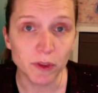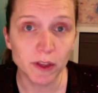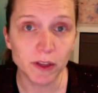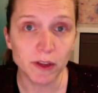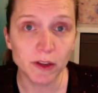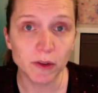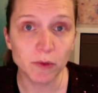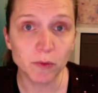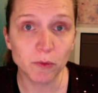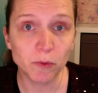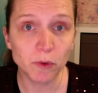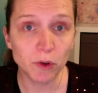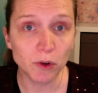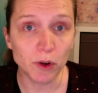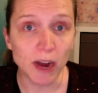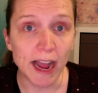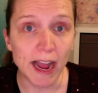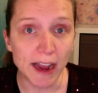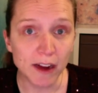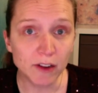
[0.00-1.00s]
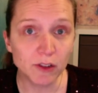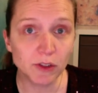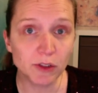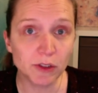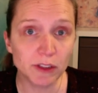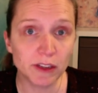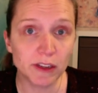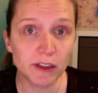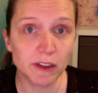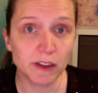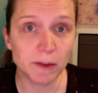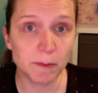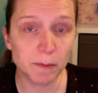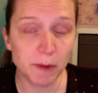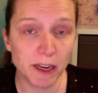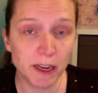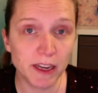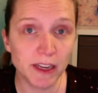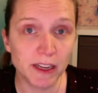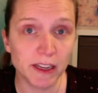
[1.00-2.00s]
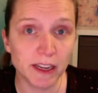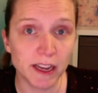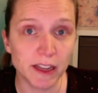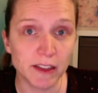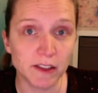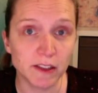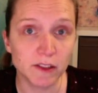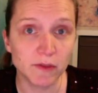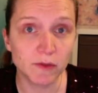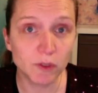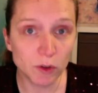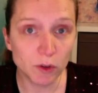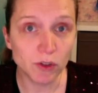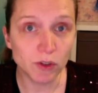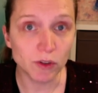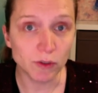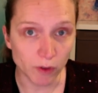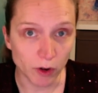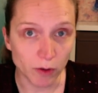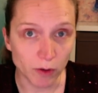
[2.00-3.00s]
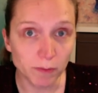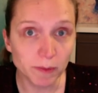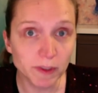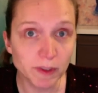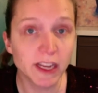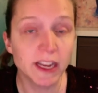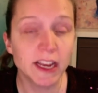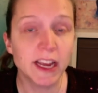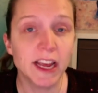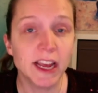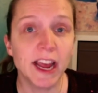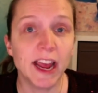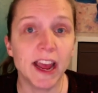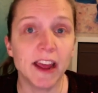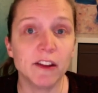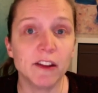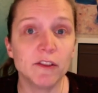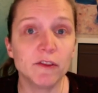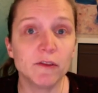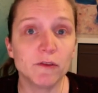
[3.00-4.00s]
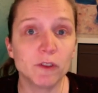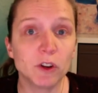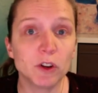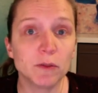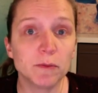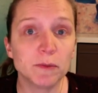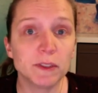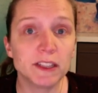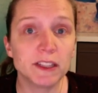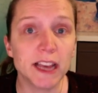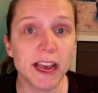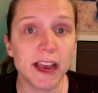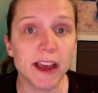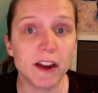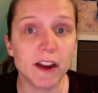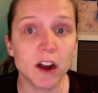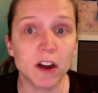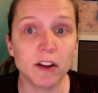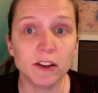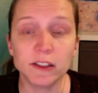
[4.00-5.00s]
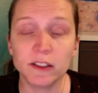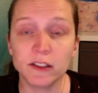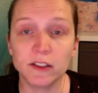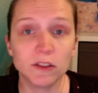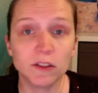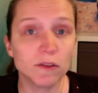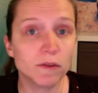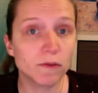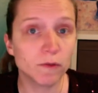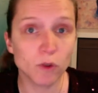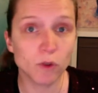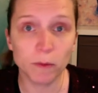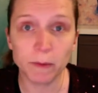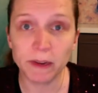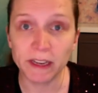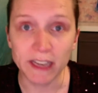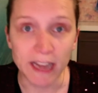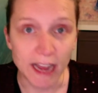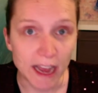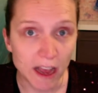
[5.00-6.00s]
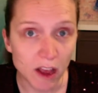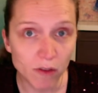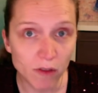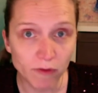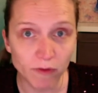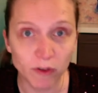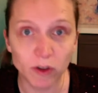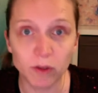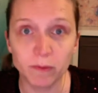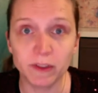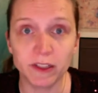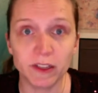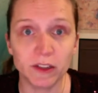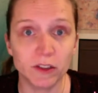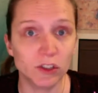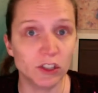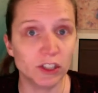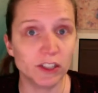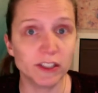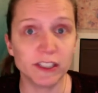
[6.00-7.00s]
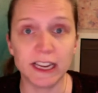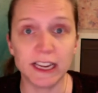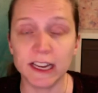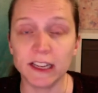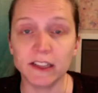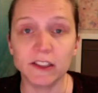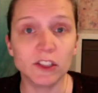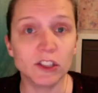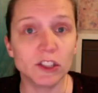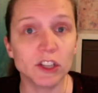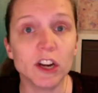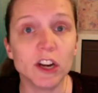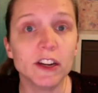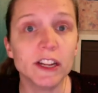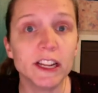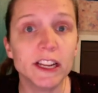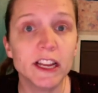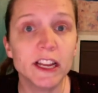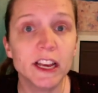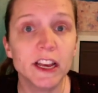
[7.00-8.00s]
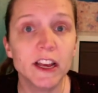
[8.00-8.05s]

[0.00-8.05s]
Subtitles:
You're actually competing against future firms, and firms that are still forming now, firms that are just getting started,